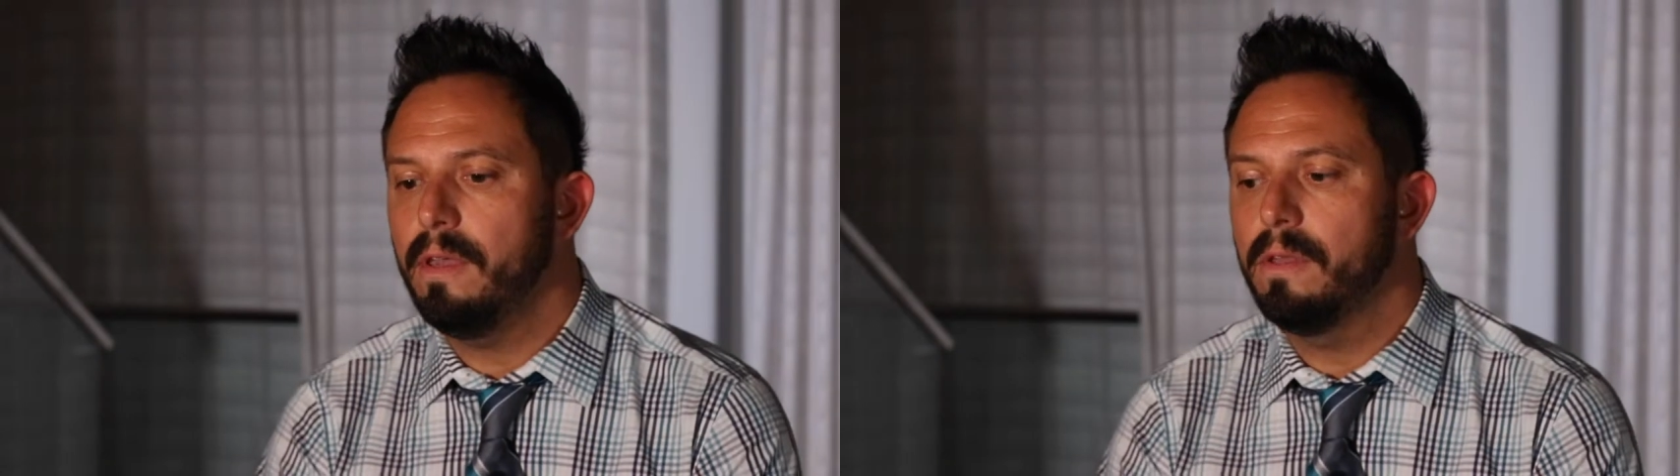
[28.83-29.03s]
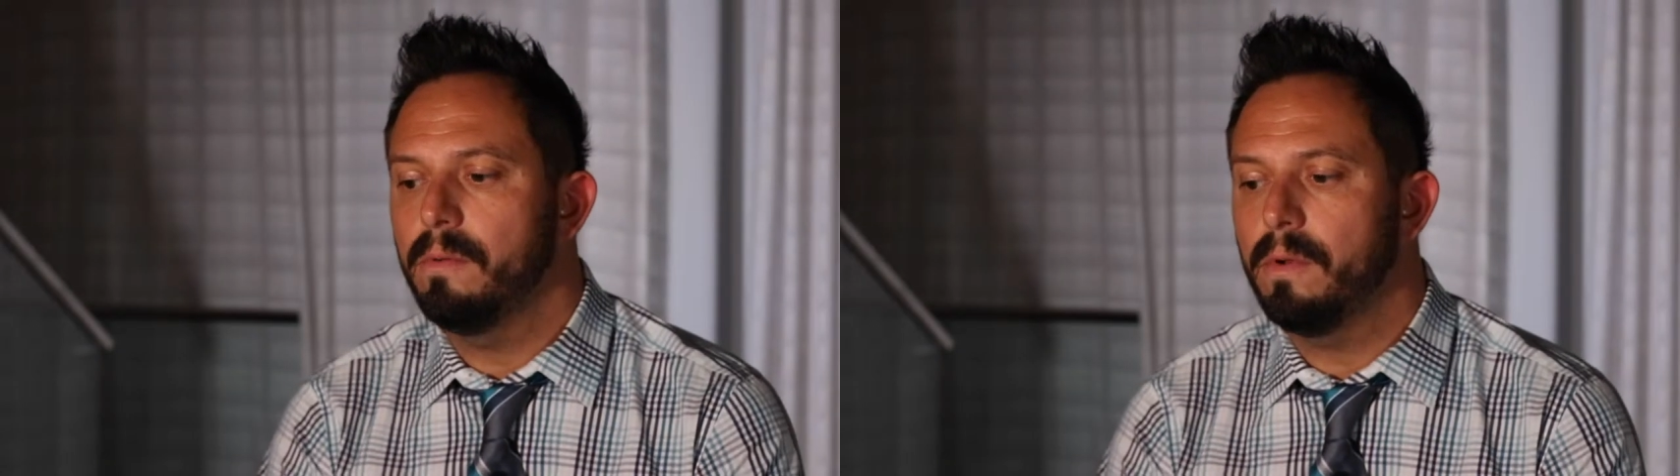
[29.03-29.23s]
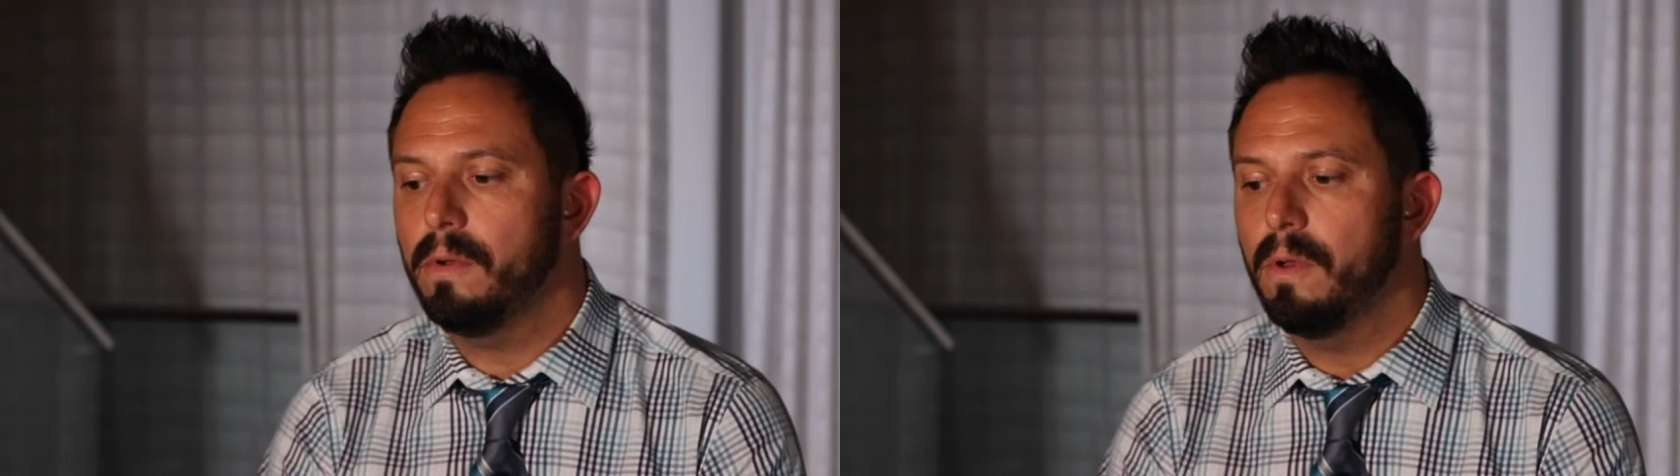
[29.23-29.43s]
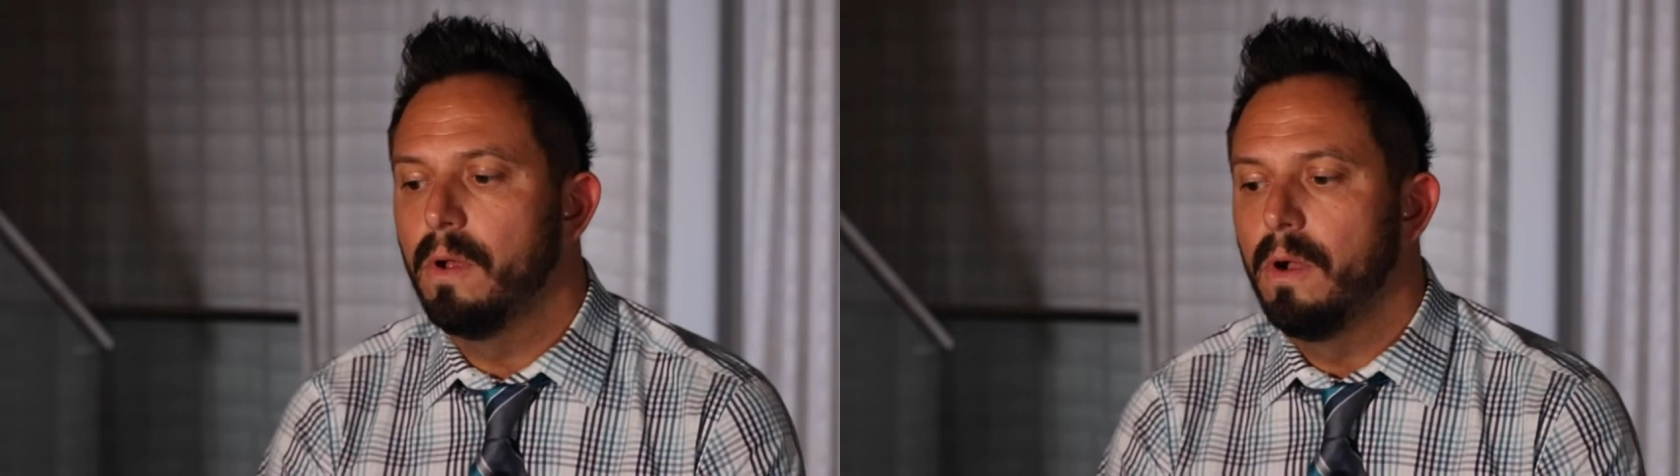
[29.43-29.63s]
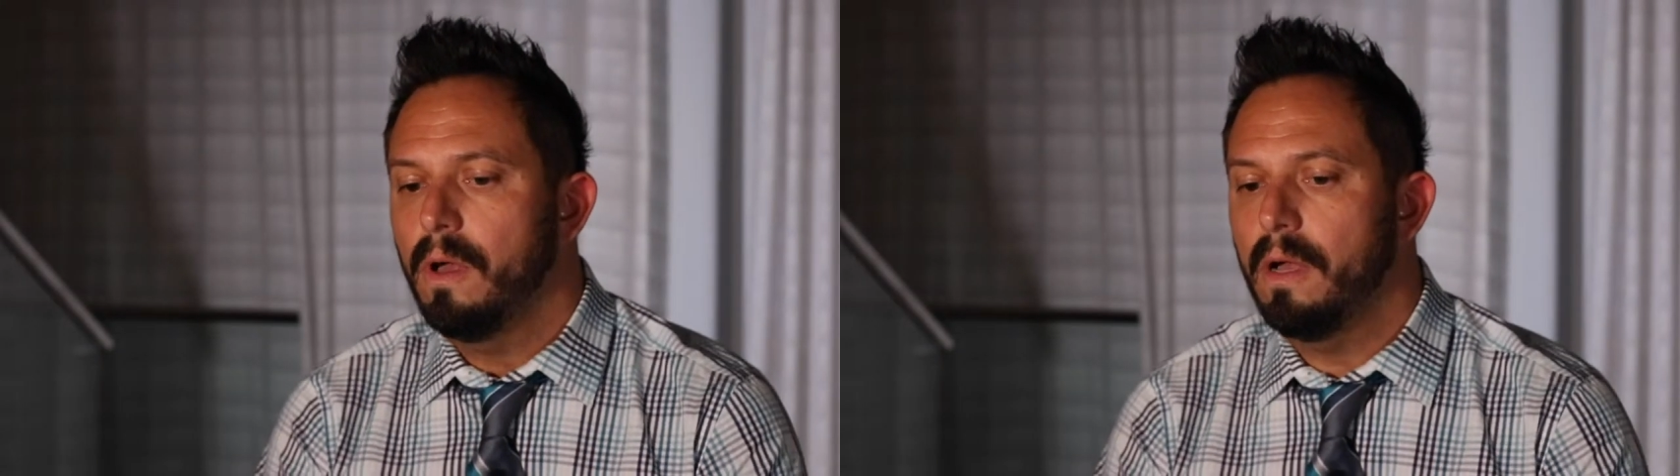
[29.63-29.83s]
You know,
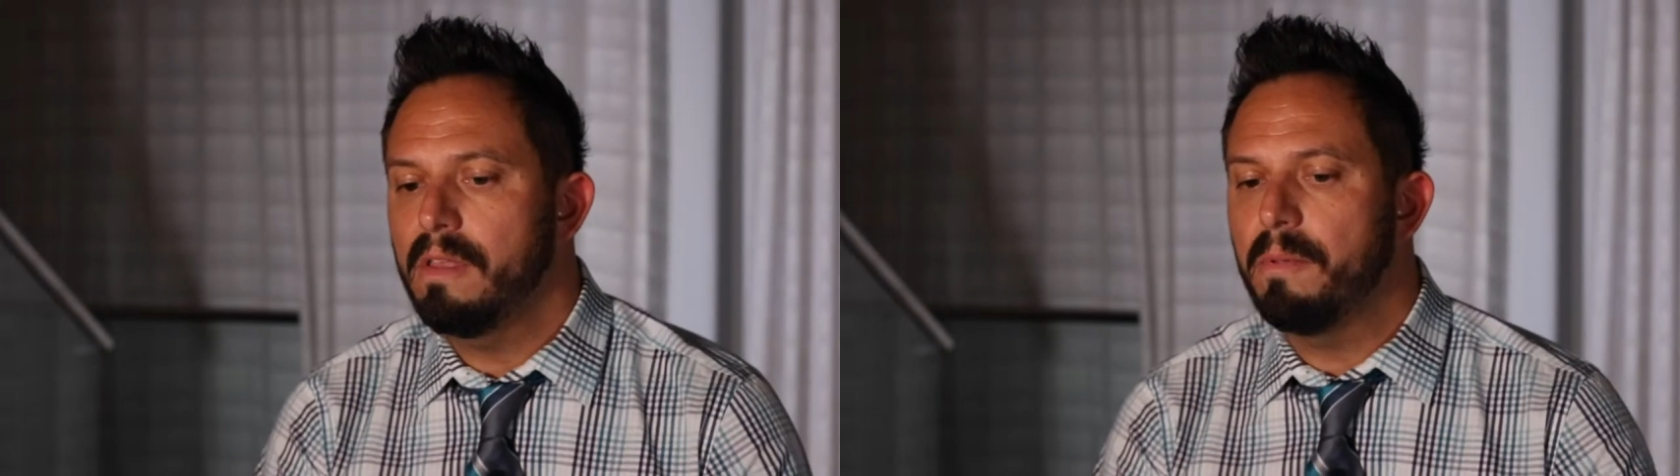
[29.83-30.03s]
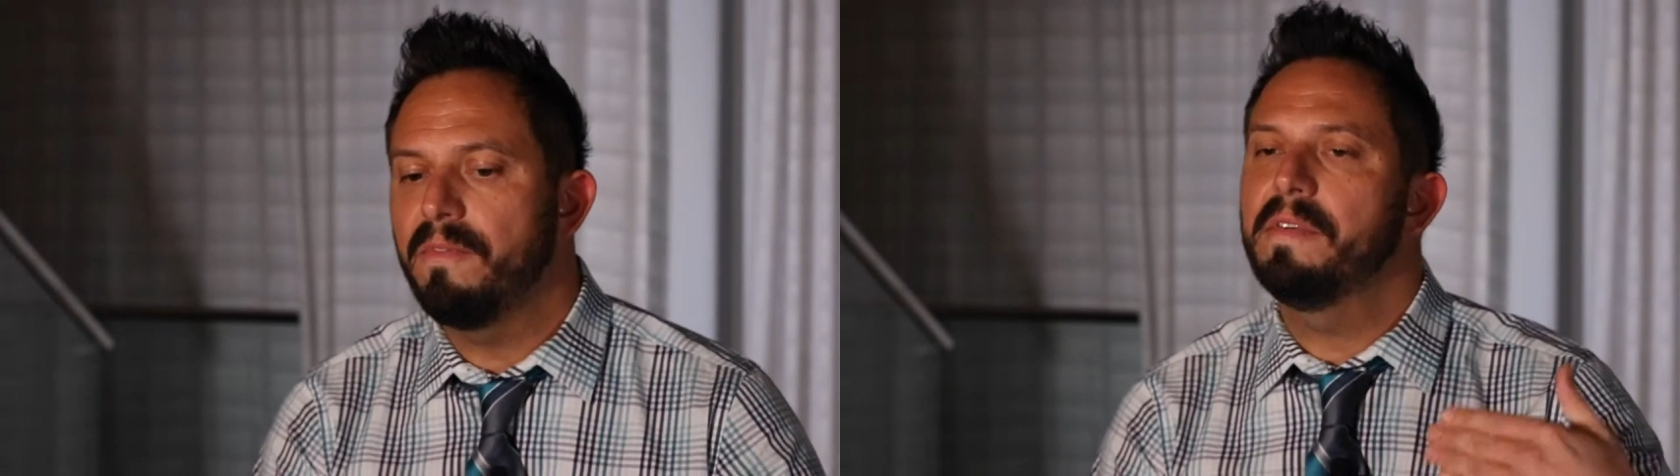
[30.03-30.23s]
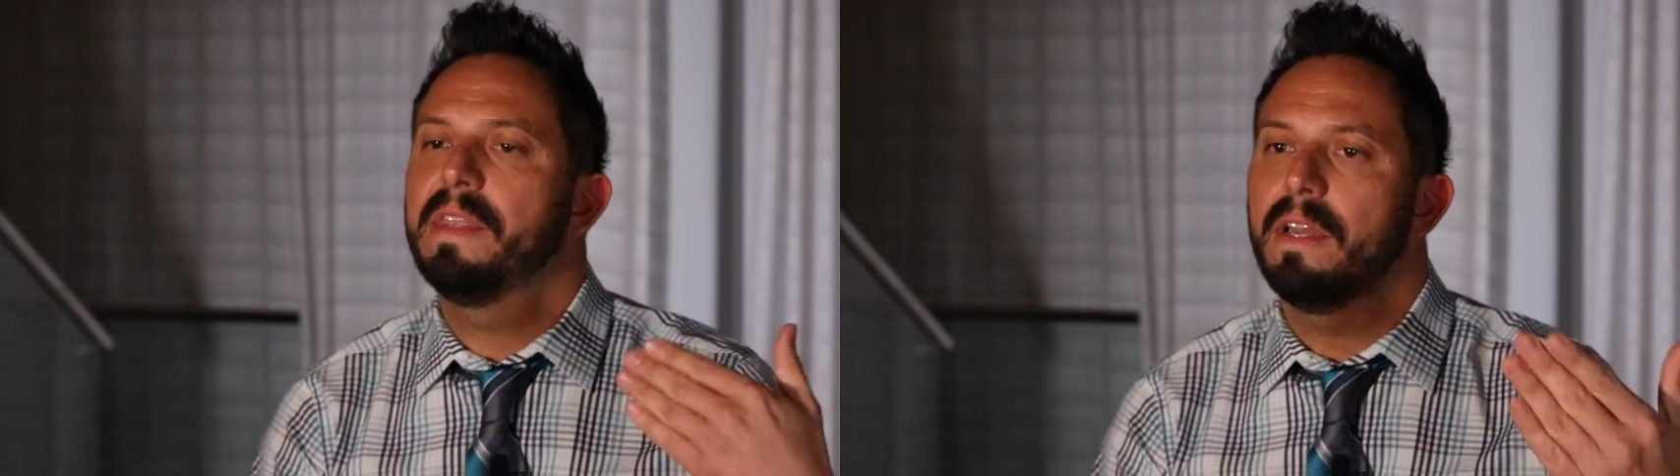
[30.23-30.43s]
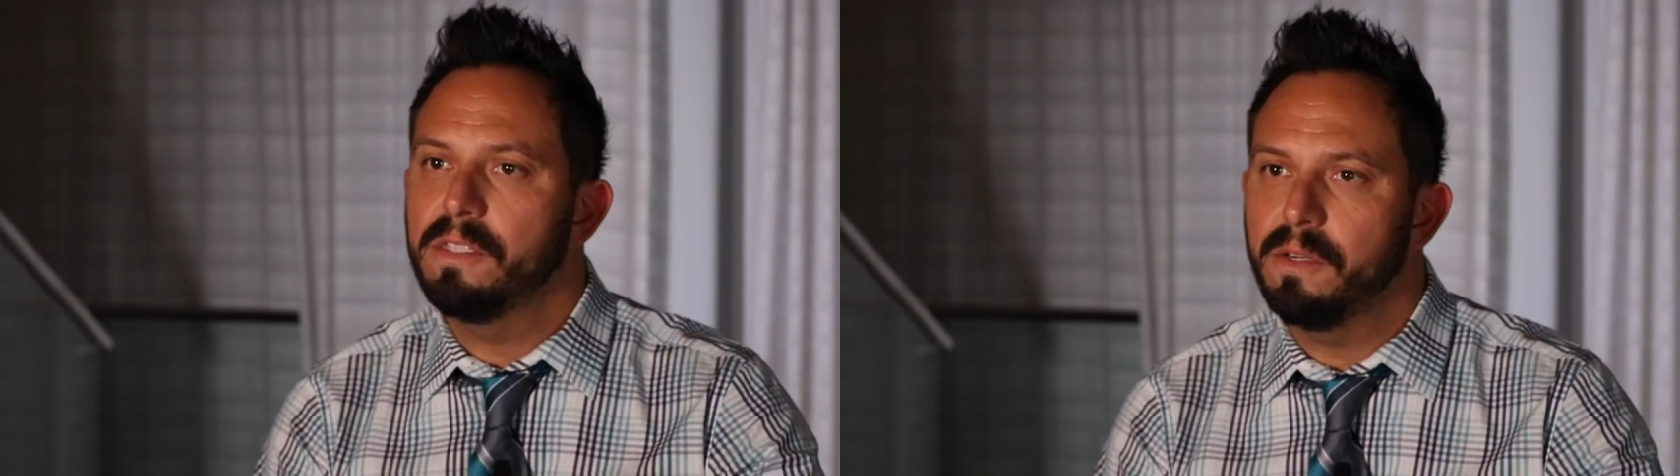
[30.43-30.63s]
on top of everything else